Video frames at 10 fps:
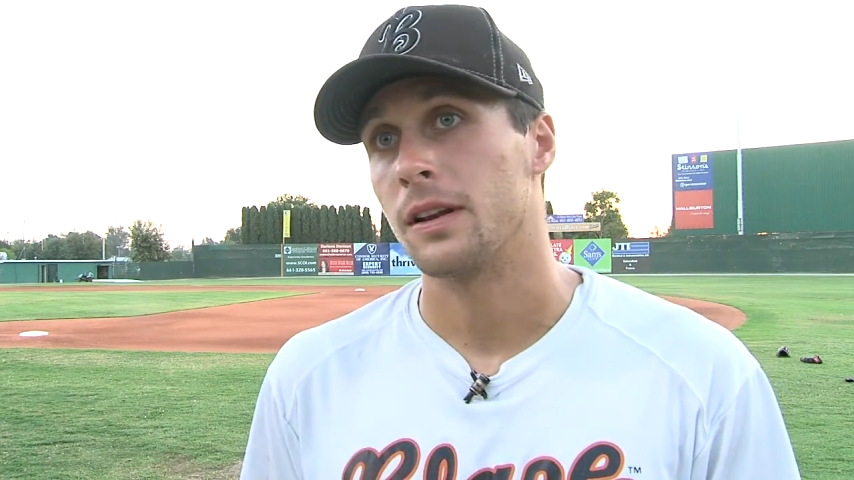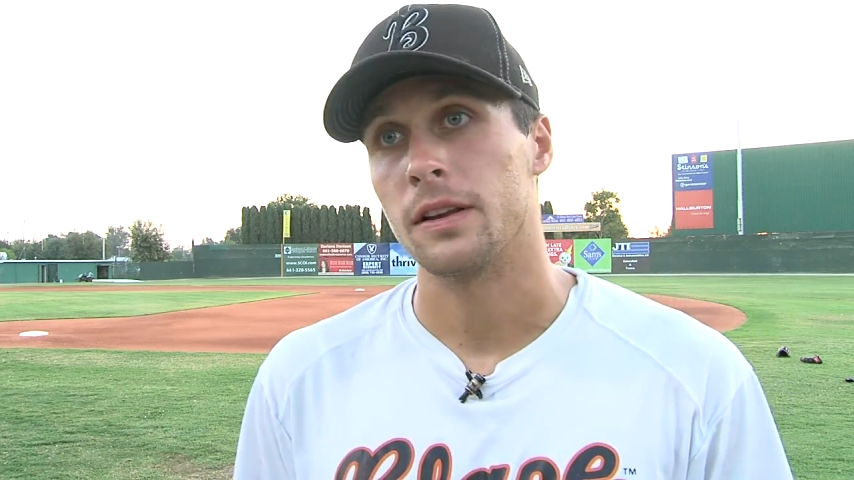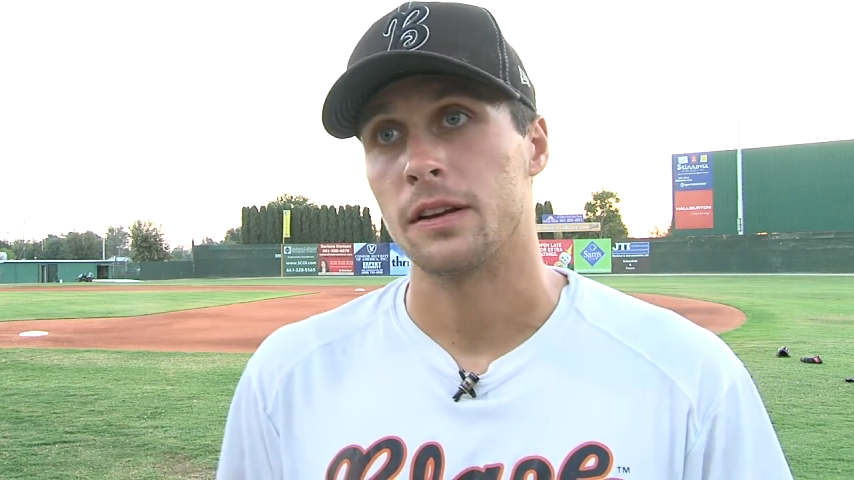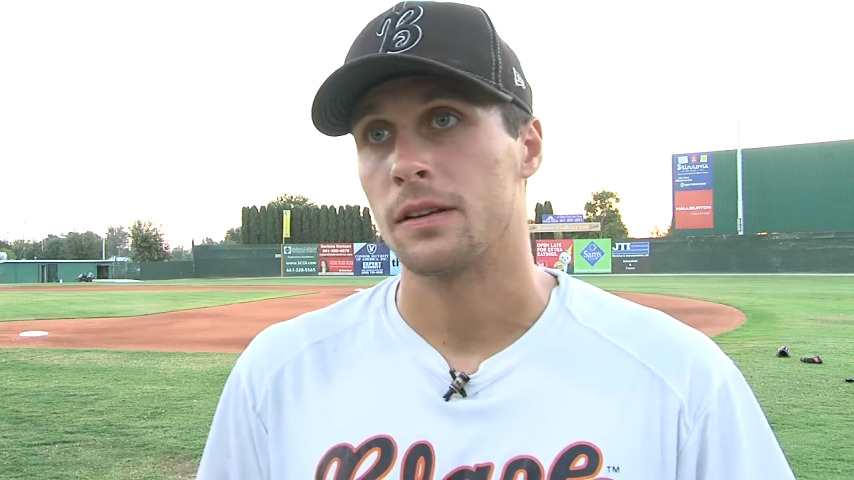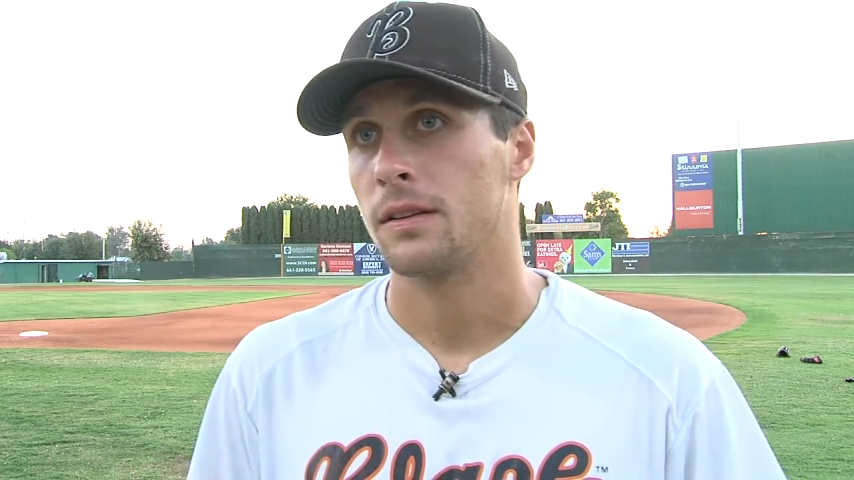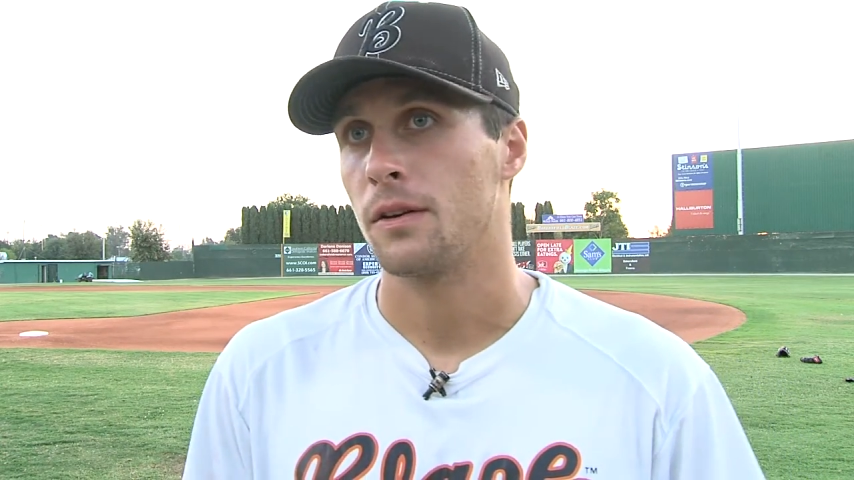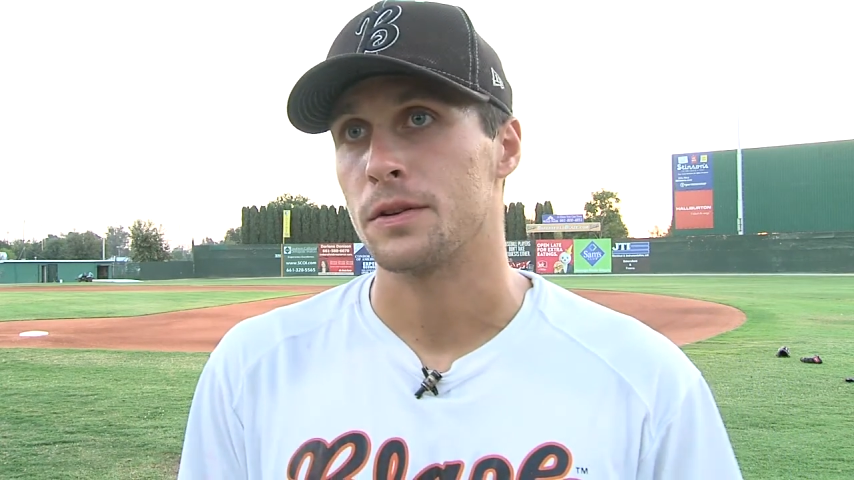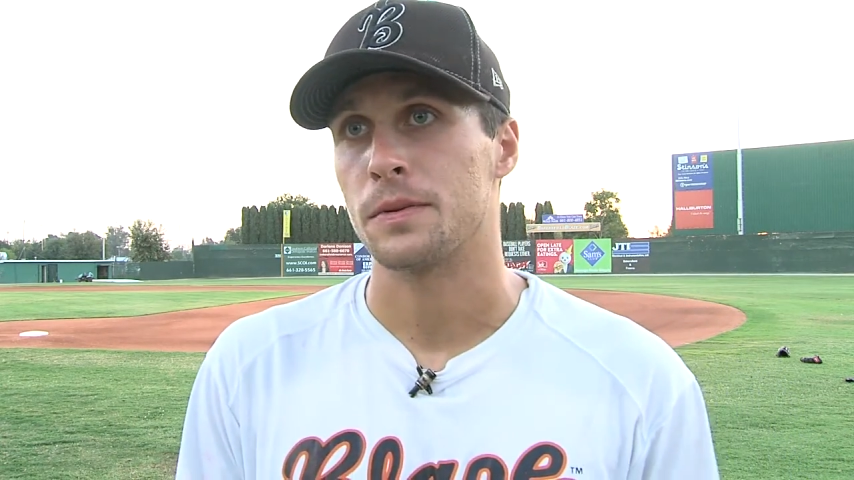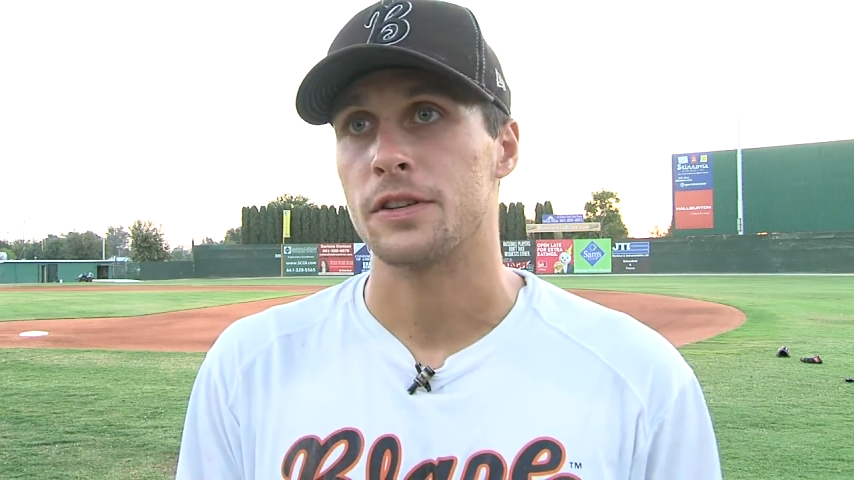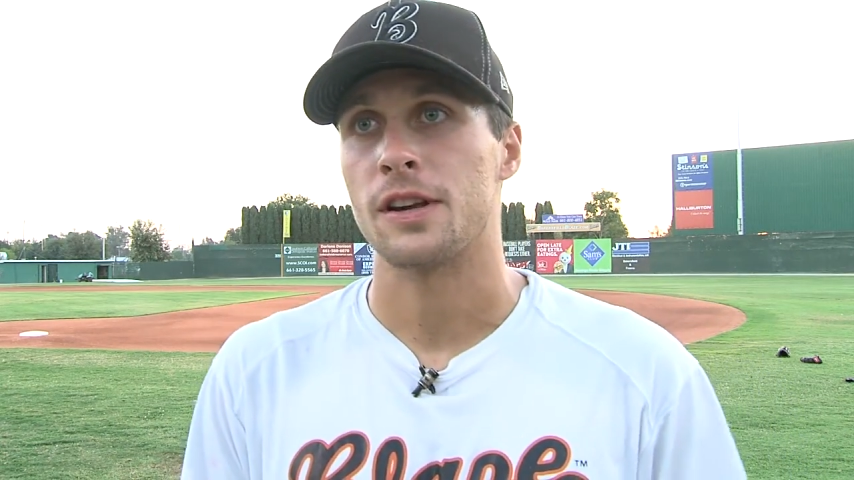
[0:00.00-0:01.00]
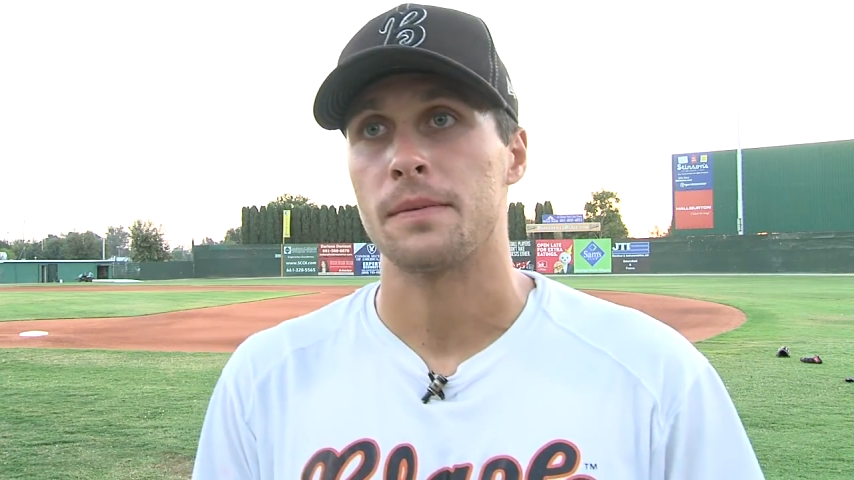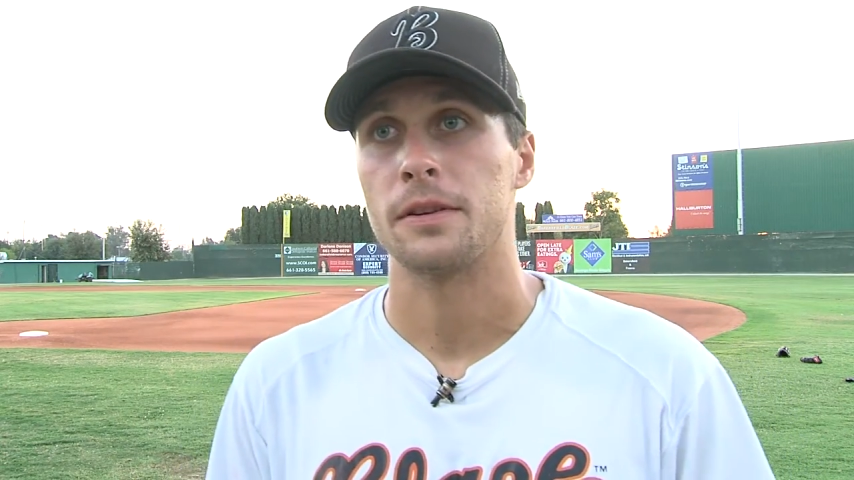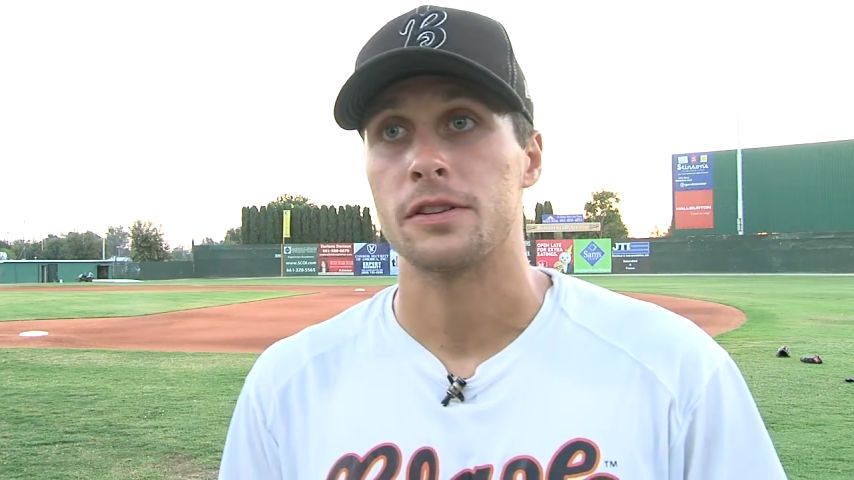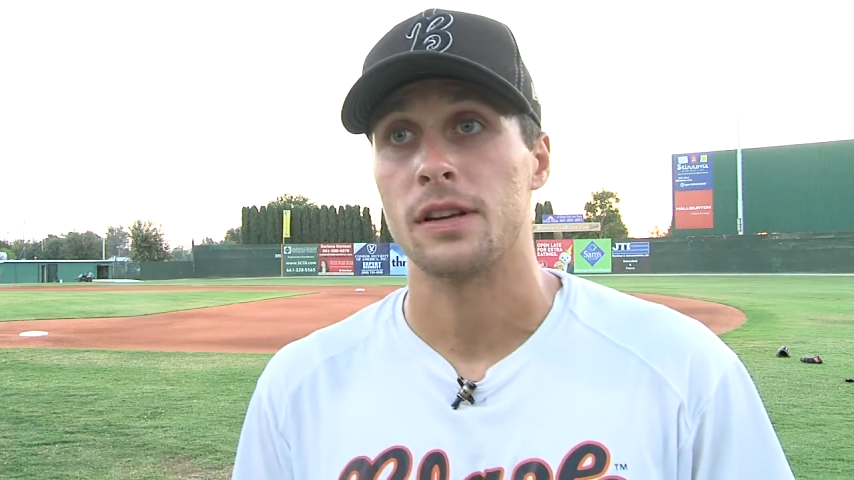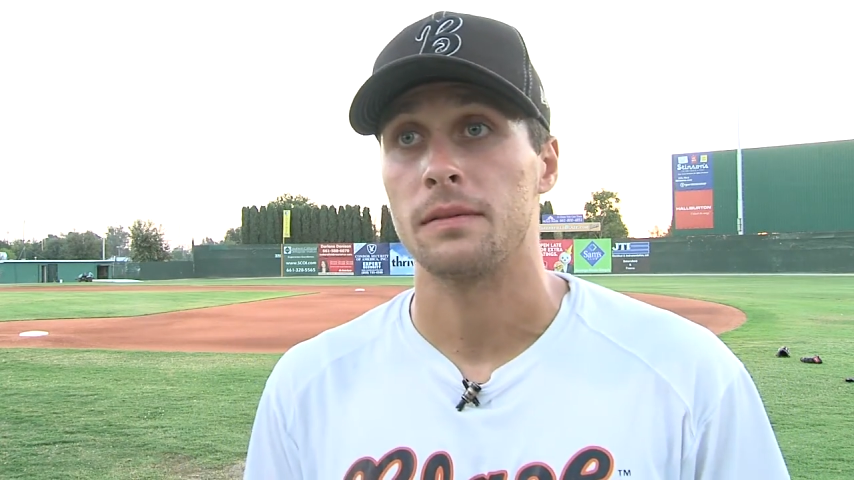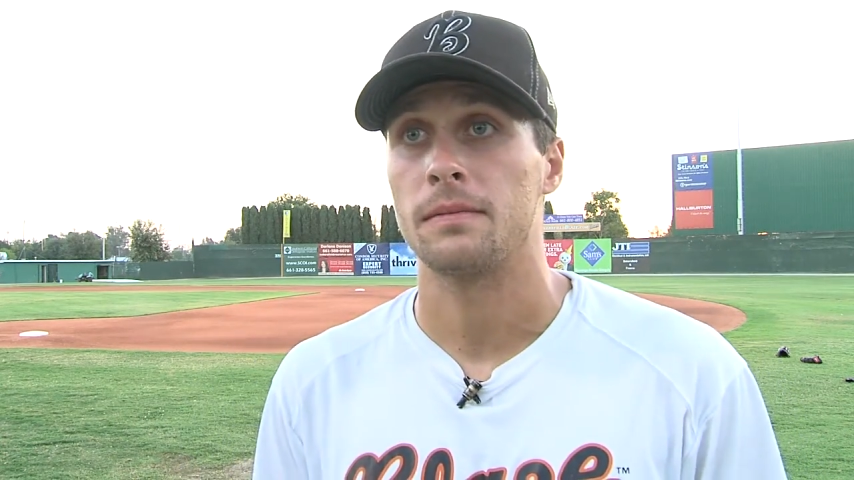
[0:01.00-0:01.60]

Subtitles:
League, always win a championship.